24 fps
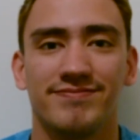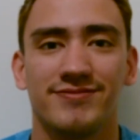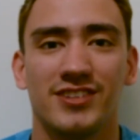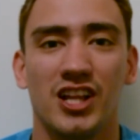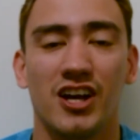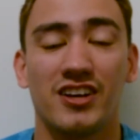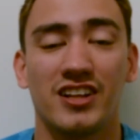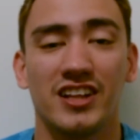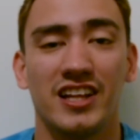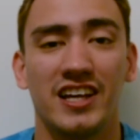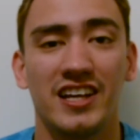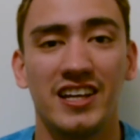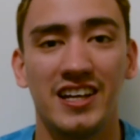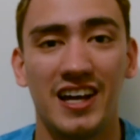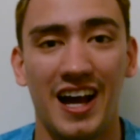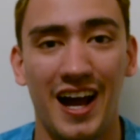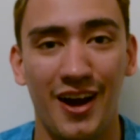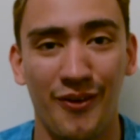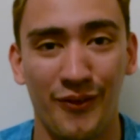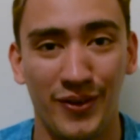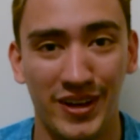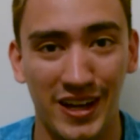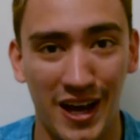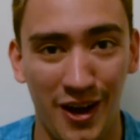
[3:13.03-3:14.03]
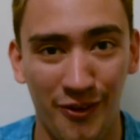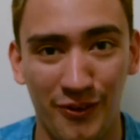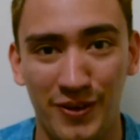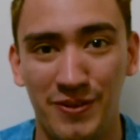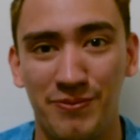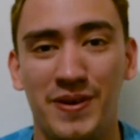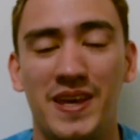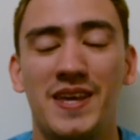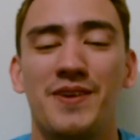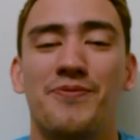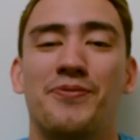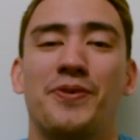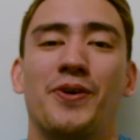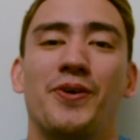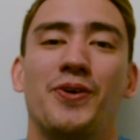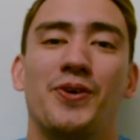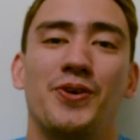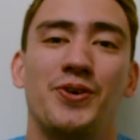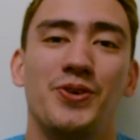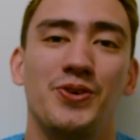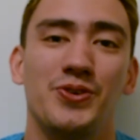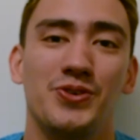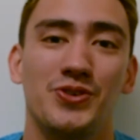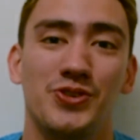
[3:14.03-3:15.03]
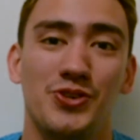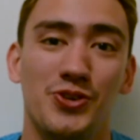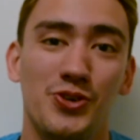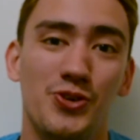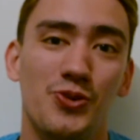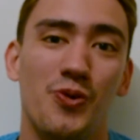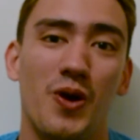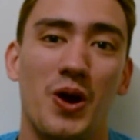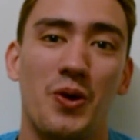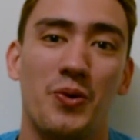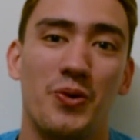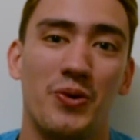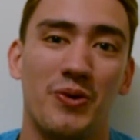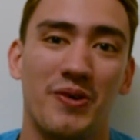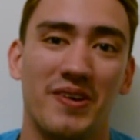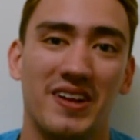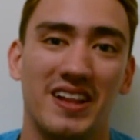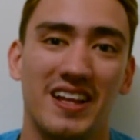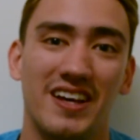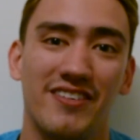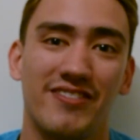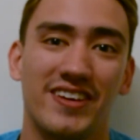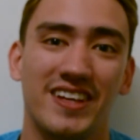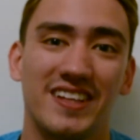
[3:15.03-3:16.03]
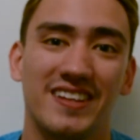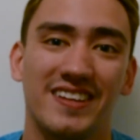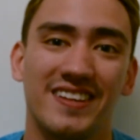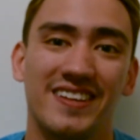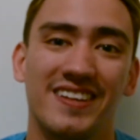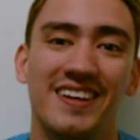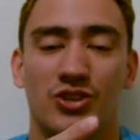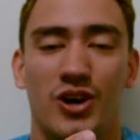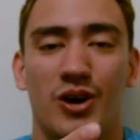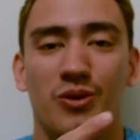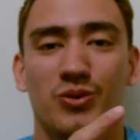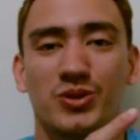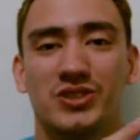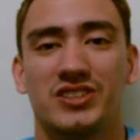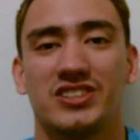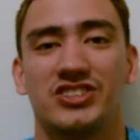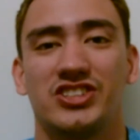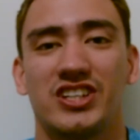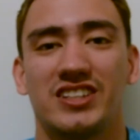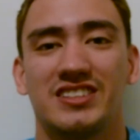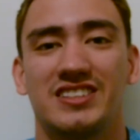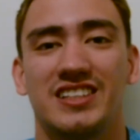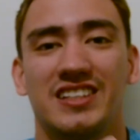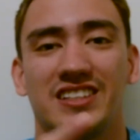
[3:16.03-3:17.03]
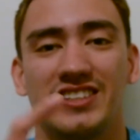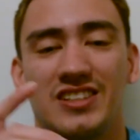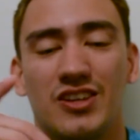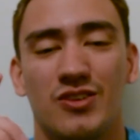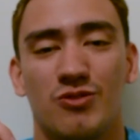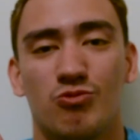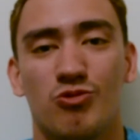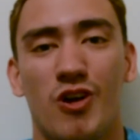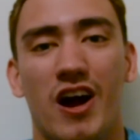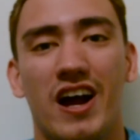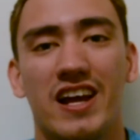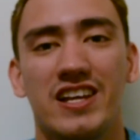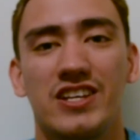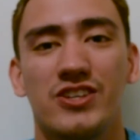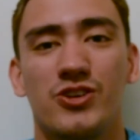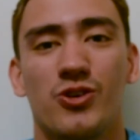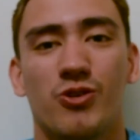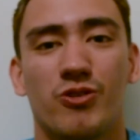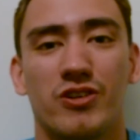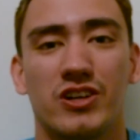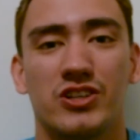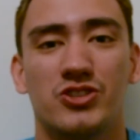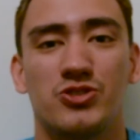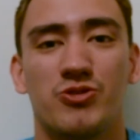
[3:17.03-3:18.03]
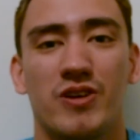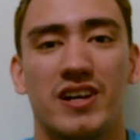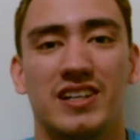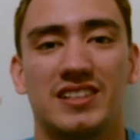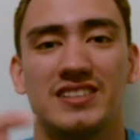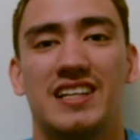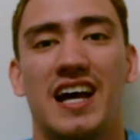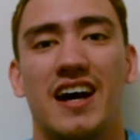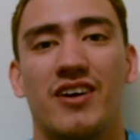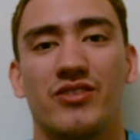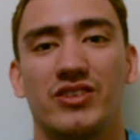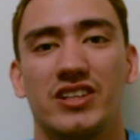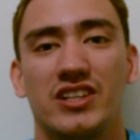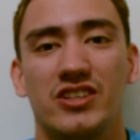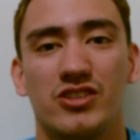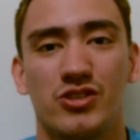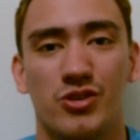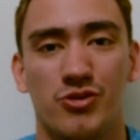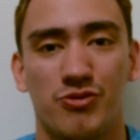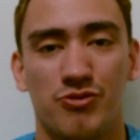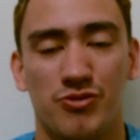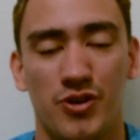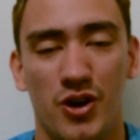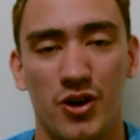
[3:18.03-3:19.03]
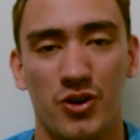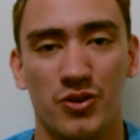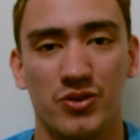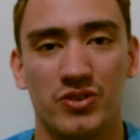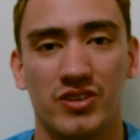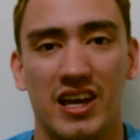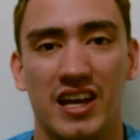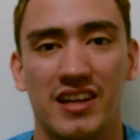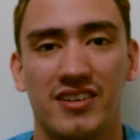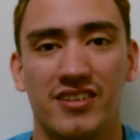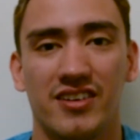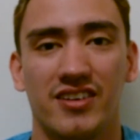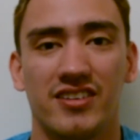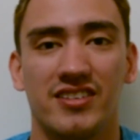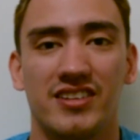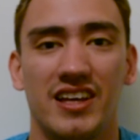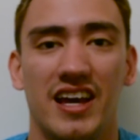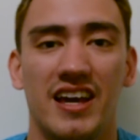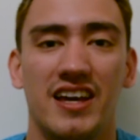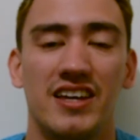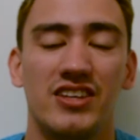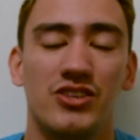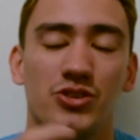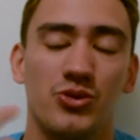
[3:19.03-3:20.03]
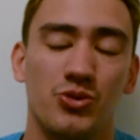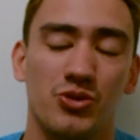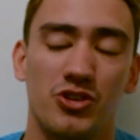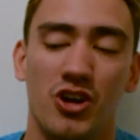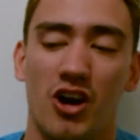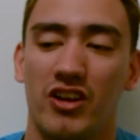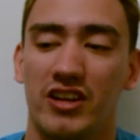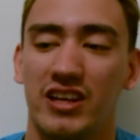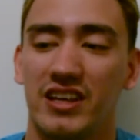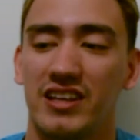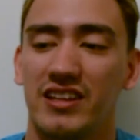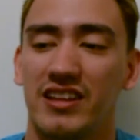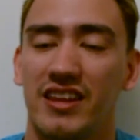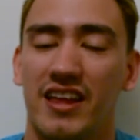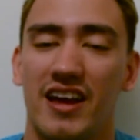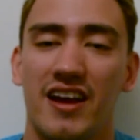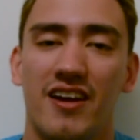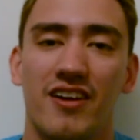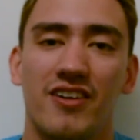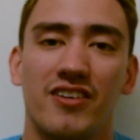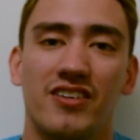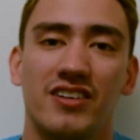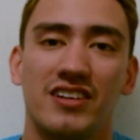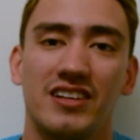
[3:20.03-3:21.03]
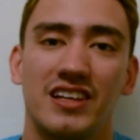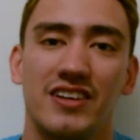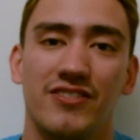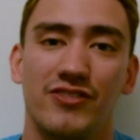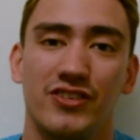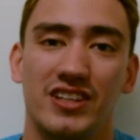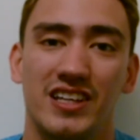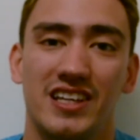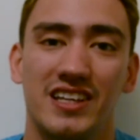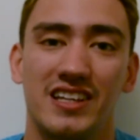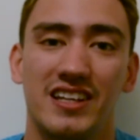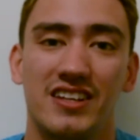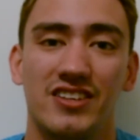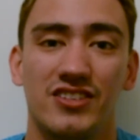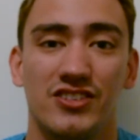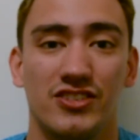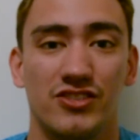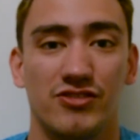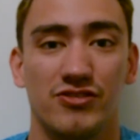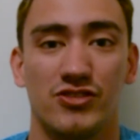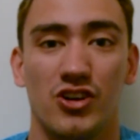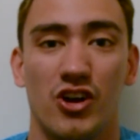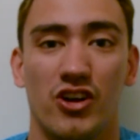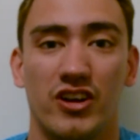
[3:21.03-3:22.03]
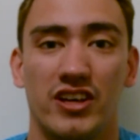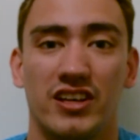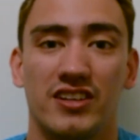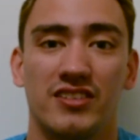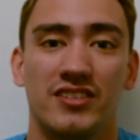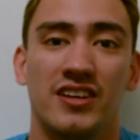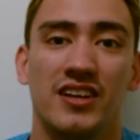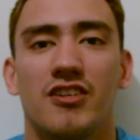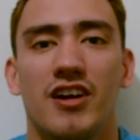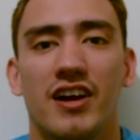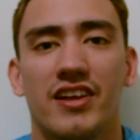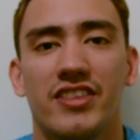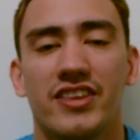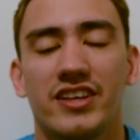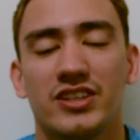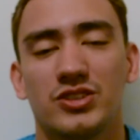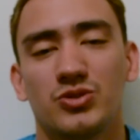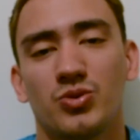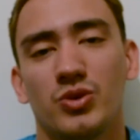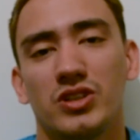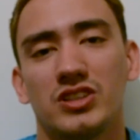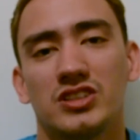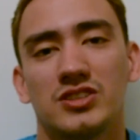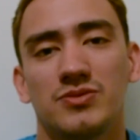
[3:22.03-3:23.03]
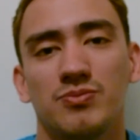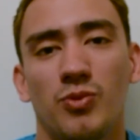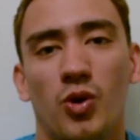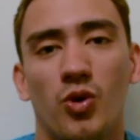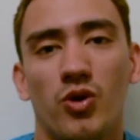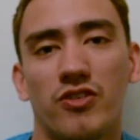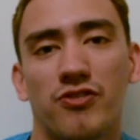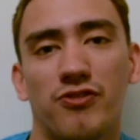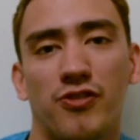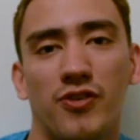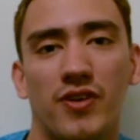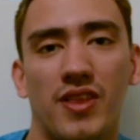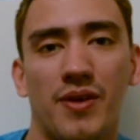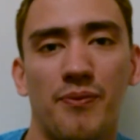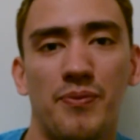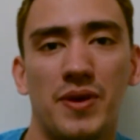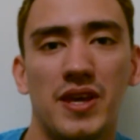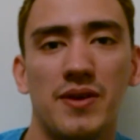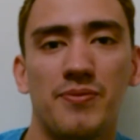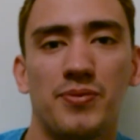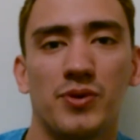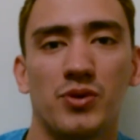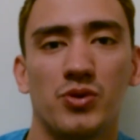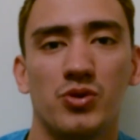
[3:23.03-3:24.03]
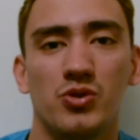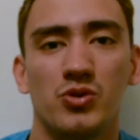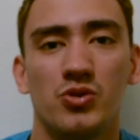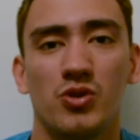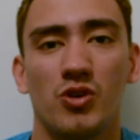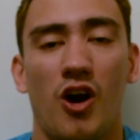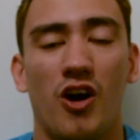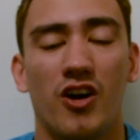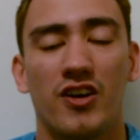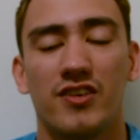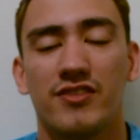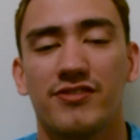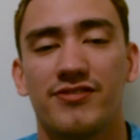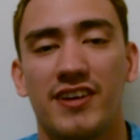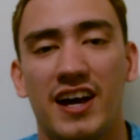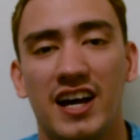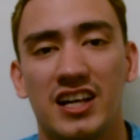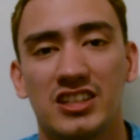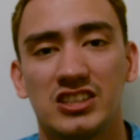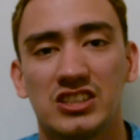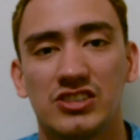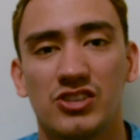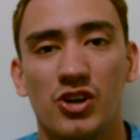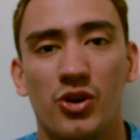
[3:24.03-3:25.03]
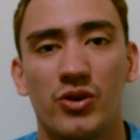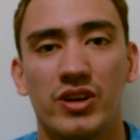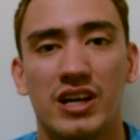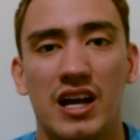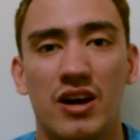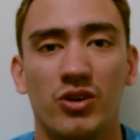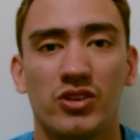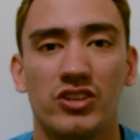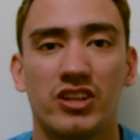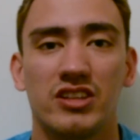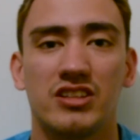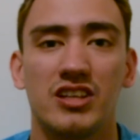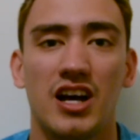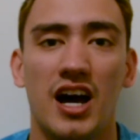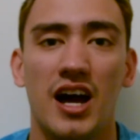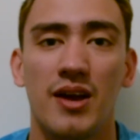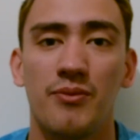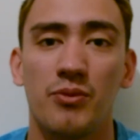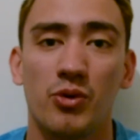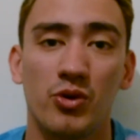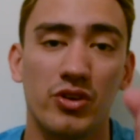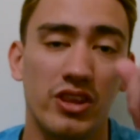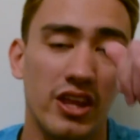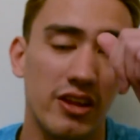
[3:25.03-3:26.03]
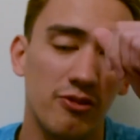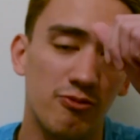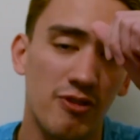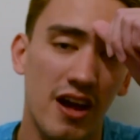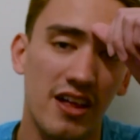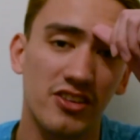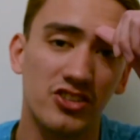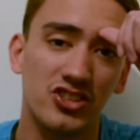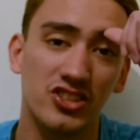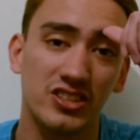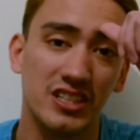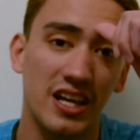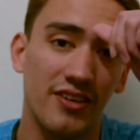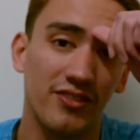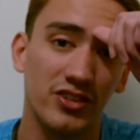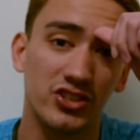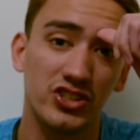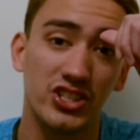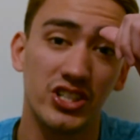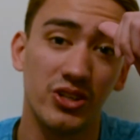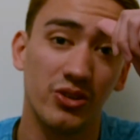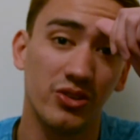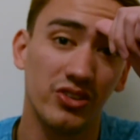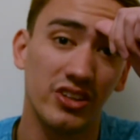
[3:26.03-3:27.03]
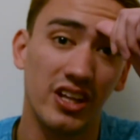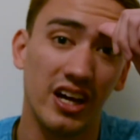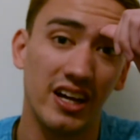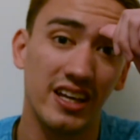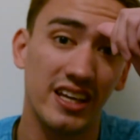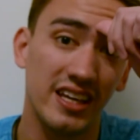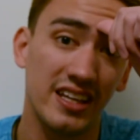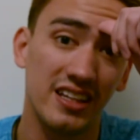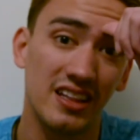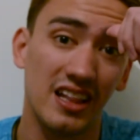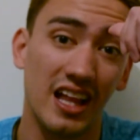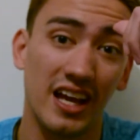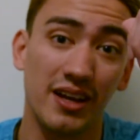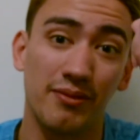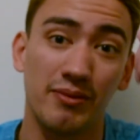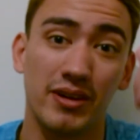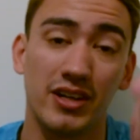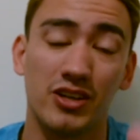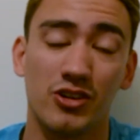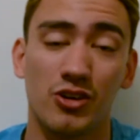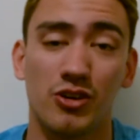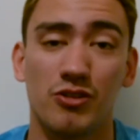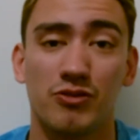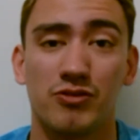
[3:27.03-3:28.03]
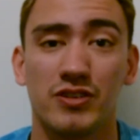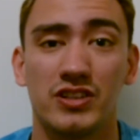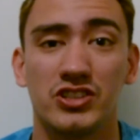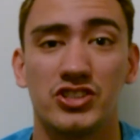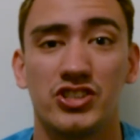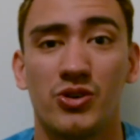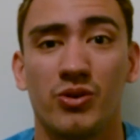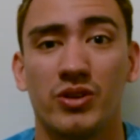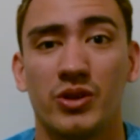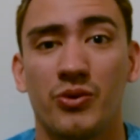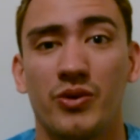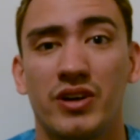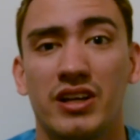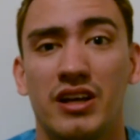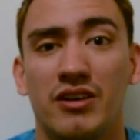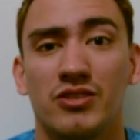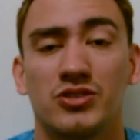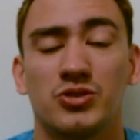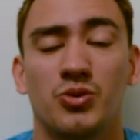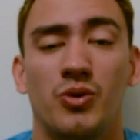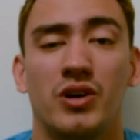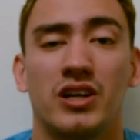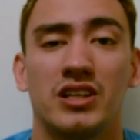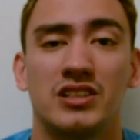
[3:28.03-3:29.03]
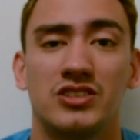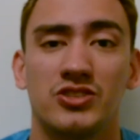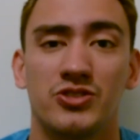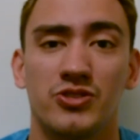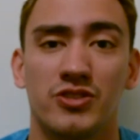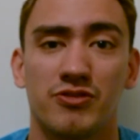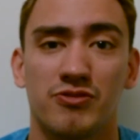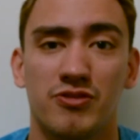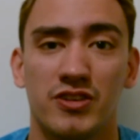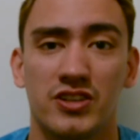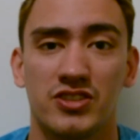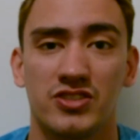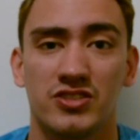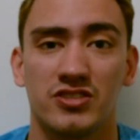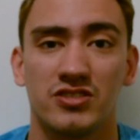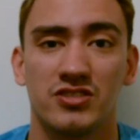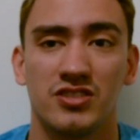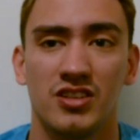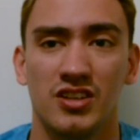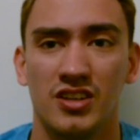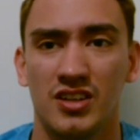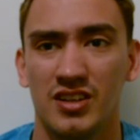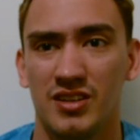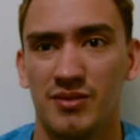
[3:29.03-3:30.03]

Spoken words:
Luckily, I went out with people who knew where we were living. So I will suggest this: write your address down in your phone. End of the day, you got it there. If you need it, you've got it. Alright, this one's more for the people who aren't fans of going out all the time, or they'd rather just have a chilled night in. Like my girlfriend, she only went out twice during freshers.